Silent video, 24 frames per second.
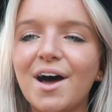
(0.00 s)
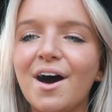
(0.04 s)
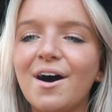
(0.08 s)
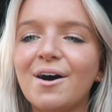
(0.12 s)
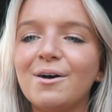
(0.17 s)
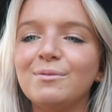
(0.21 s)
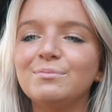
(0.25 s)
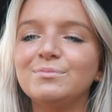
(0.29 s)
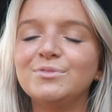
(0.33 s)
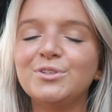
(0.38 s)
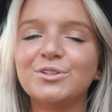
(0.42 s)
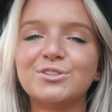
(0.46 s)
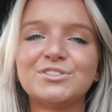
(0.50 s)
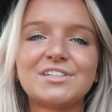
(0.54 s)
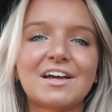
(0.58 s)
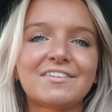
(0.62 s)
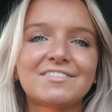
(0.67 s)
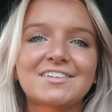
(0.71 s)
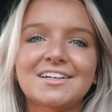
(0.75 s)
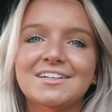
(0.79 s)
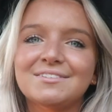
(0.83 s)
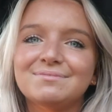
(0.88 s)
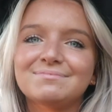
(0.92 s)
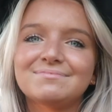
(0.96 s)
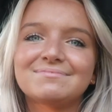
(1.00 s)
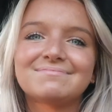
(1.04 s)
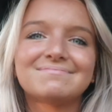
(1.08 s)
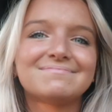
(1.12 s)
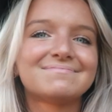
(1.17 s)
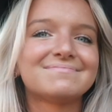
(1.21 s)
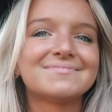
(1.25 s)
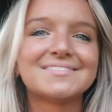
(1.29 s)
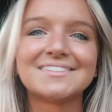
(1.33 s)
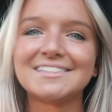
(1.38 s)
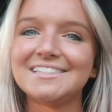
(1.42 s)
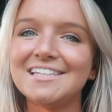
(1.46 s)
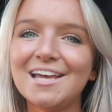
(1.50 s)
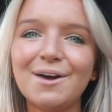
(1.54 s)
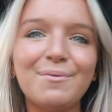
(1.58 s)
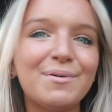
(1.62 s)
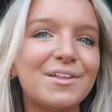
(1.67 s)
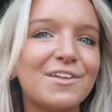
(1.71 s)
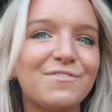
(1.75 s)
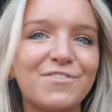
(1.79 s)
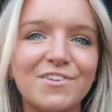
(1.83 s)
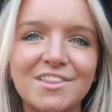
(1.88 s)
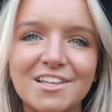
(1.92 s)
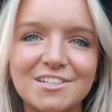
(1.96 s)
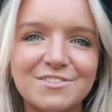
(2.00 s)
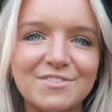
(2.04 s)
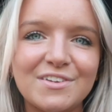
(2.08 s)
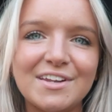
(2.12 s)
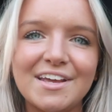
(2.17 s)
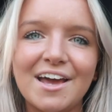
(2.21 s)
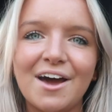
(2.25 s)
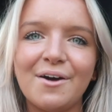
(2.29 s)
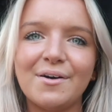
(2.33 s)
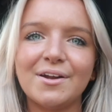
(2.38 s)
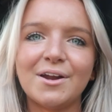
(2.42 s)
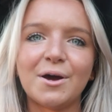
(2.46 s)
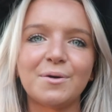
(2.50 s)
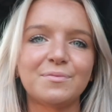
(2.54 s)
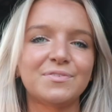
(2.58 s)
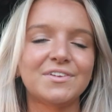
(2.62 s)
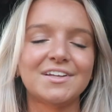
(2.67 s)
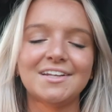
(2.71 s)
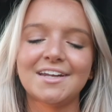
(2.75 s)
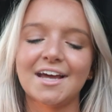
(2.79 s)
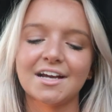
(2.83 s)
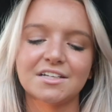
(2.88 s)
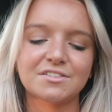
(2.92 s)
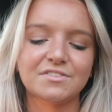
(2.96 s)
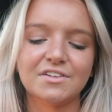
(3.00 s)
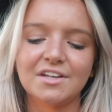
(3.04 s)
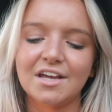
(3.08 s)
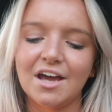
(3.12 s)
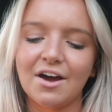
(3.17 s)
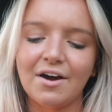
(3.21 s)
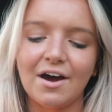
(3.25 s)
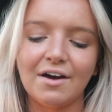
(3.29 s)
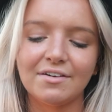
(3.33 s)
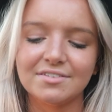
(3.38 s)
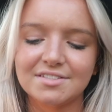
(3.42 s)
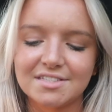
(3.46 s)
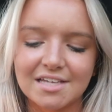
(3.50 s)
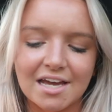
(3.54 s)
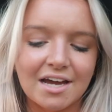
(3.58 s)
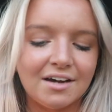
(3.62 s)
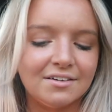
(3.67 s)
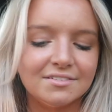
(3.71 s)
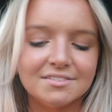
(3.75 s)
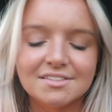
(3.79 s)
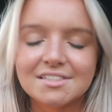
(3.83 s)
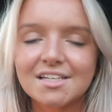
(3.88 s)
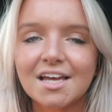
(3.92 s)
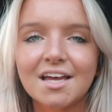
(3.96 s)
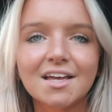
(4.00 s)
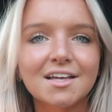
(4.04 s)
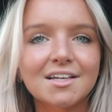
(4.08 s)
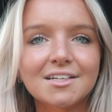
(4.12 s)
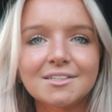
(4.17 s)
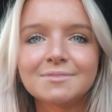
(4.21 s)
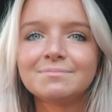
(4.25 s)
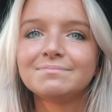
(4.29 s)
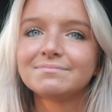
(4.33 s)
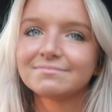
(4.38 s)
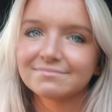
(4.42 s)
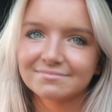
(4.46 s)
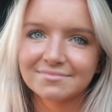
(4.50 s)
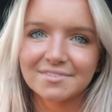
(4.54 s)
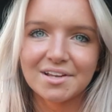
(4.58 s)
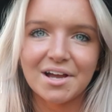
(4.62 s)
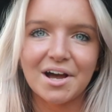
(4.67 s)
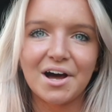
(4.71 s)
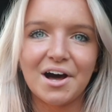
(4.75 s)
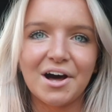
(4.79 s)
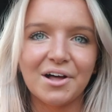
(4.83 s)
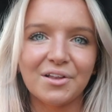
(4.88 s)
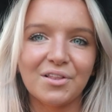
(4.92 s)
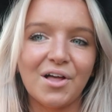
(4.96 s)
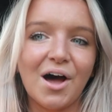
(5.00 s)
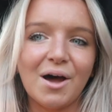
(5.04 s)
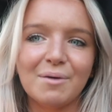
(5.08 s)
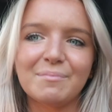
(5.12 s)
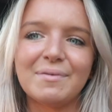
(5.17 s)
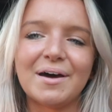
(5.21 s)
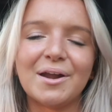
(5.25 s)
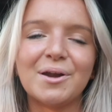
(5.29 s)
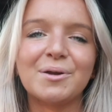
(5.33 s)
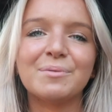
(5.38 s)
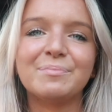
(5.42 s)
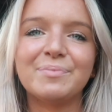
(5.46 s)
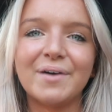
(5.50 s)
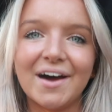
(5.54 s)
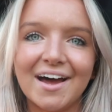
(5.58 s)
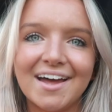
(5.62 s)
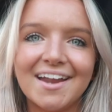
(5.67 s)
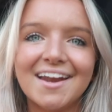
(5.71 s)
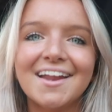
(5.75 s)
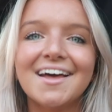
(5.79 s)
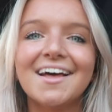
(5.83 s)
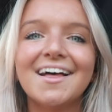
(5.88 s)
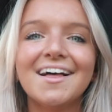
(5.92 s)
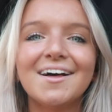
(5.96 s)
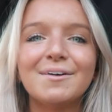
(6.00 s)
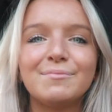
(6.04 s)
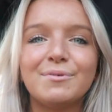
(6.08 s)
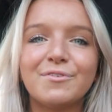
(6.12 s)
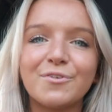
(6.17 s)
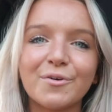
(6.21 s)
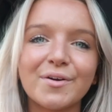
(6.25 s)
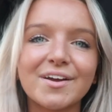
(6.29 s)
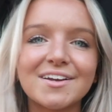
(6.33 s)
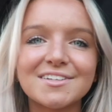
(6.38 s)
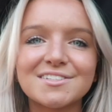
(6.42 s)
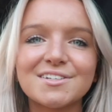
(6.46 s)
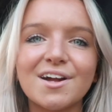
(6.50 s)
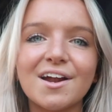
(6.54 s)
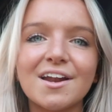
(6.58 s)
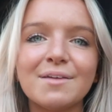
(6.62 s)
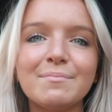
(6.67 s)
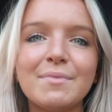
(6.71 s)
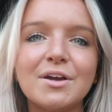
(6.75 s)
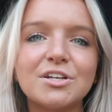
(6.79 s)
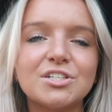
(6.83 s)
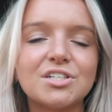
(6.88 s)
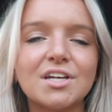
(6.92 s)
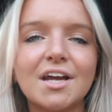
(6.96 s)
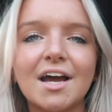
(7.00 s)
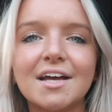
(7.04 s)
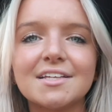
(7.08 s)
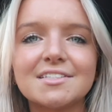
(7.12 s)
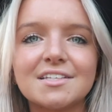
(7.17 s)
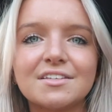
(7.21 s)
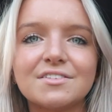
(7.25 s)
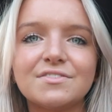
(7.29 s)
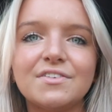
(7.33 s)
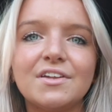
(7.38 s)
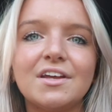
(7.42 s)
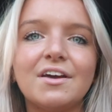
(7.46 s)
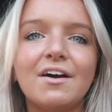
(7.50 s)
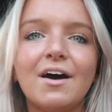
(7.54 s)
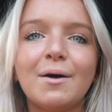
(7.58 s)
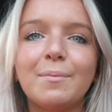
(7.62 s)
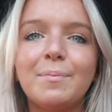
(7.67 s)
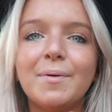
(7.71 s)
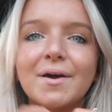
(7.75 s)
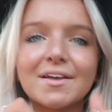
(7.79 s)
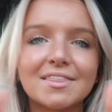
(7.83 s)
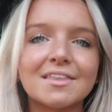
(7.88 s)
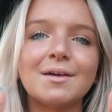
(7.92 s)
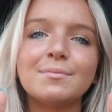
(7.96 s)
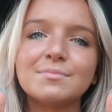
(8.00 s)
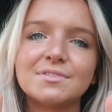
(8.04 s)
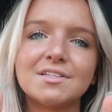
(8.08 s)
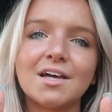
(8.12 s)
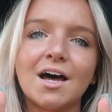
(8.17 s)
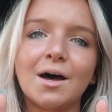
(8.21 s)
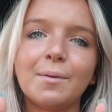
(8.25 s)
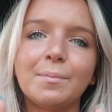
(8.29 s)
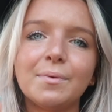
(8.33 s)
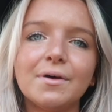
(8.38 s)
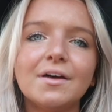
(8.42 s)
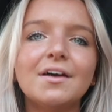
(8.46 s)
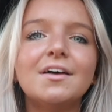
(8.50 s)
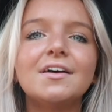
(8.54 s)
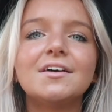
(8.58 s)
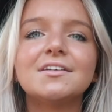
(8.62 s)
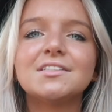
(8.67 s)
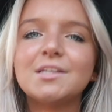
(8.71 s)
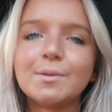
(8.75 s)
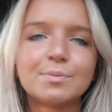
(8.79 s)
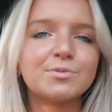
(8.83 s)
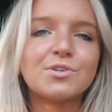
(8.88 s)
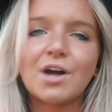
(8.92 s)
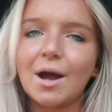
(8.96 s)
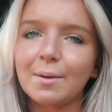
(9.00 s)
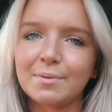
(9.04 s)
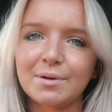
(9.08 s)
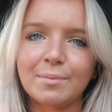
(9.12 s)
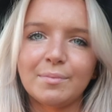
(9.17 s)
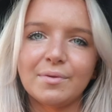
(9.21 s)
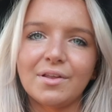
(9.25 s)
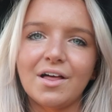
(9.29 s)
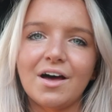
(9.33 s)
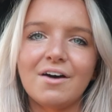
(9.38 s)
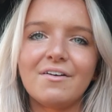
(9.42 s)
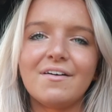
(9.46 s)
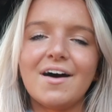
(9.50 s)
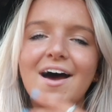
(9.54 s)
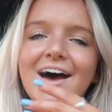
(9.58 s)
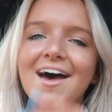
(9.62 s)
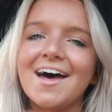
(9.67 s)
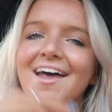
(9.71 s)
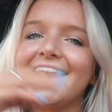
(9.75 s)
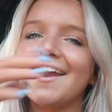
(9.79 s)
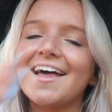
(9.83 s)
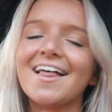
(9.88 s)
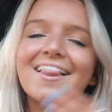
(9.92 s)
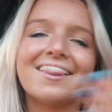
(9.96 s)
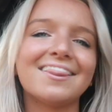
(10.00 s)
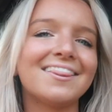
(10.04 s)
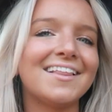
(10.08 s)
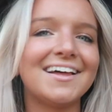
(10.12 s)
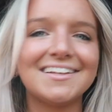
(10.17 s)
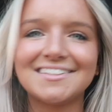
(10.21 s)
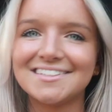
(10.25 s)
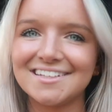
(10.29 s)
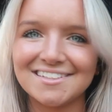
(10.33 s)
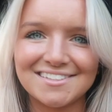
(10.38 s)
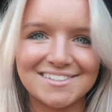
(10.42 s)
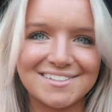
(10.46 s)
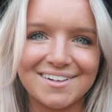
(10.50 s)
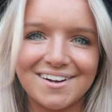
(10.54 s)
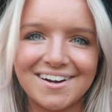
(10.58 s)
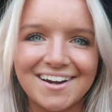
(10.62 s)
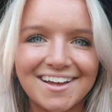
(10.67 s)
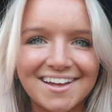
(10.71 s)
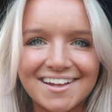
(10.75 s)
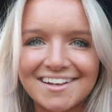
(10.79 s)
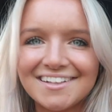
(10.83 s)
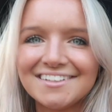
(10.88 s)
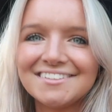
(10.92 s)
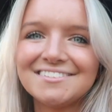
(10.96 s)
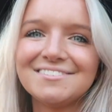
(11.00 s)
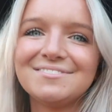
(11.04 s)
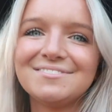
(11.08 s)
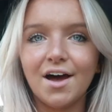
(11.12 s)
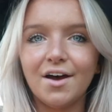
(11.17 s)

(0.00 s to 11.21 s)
Um, you'll just have to deal with it for this video, and hopefully next video I'll sound a lot better. But before we get started, make sure you guys give this video a big thumbs up, subscribe down below, and let's get started.